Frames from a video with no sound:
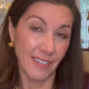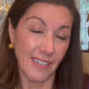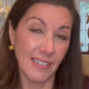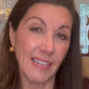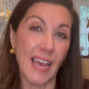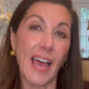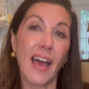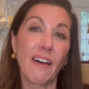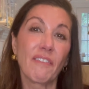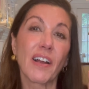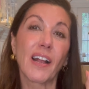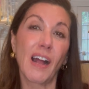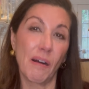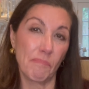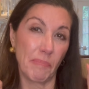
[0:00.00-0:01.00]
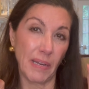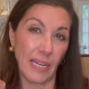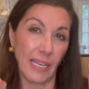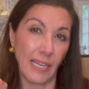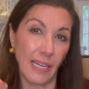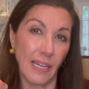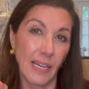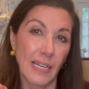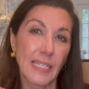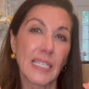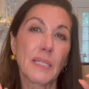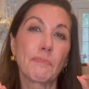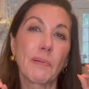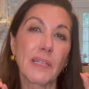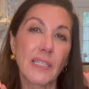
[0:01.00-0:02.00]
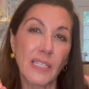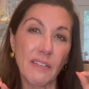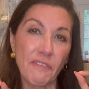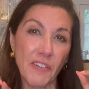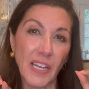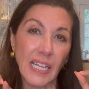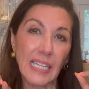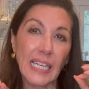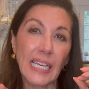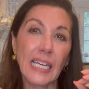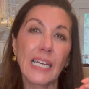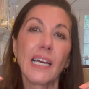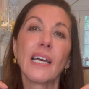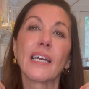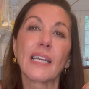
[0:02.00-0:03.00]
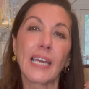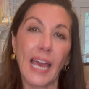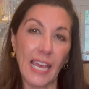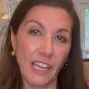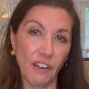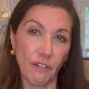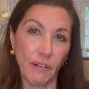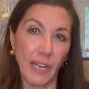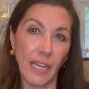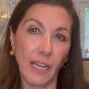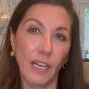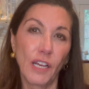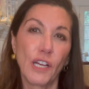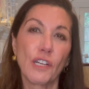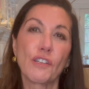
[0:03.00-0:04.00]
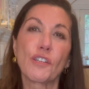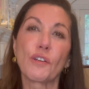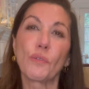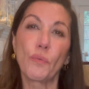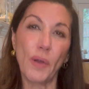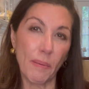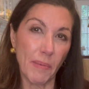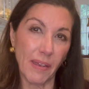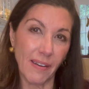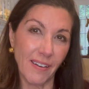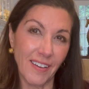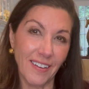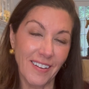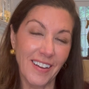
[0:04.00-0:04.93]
to have a company specifically catering to women